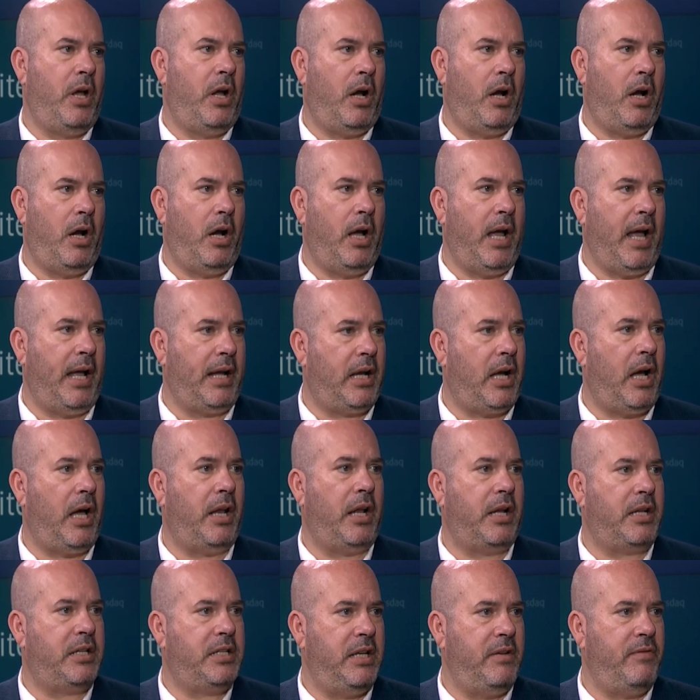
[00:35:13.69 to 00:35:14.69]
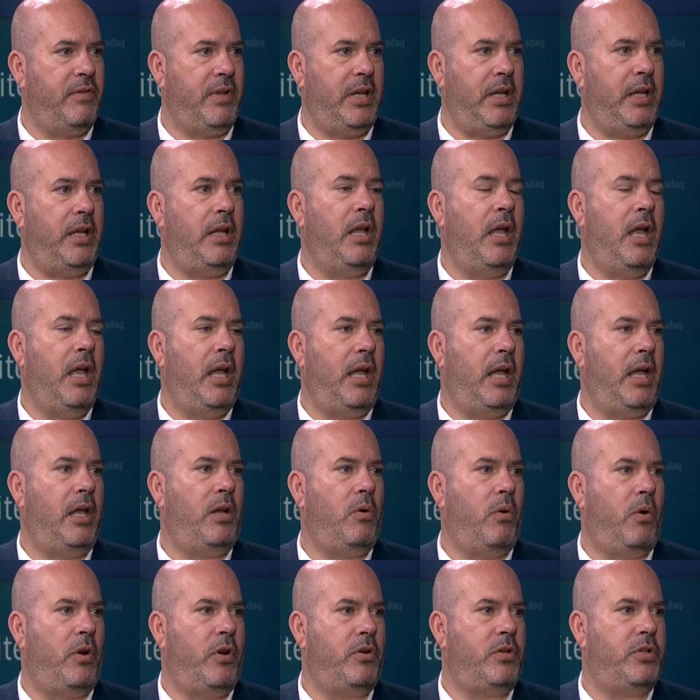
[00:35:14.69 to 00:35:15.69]
and connectivity in
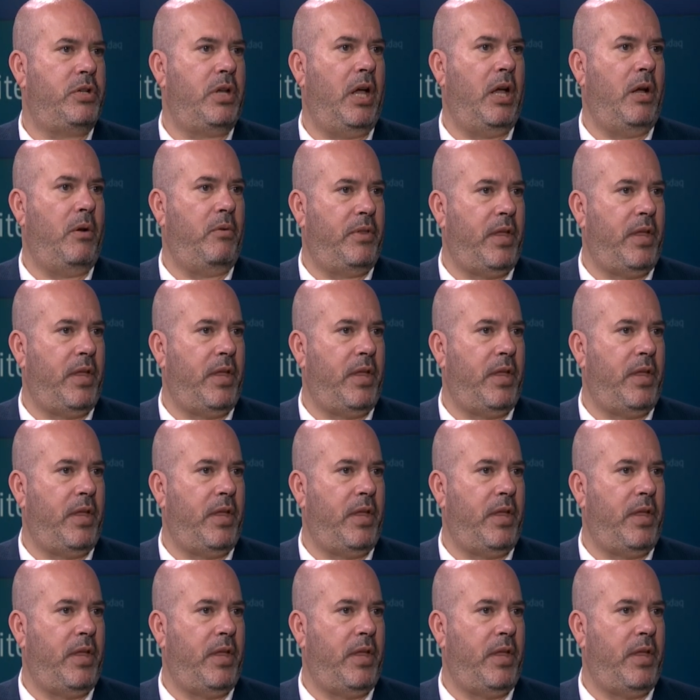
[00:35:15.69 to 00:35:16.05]
order to,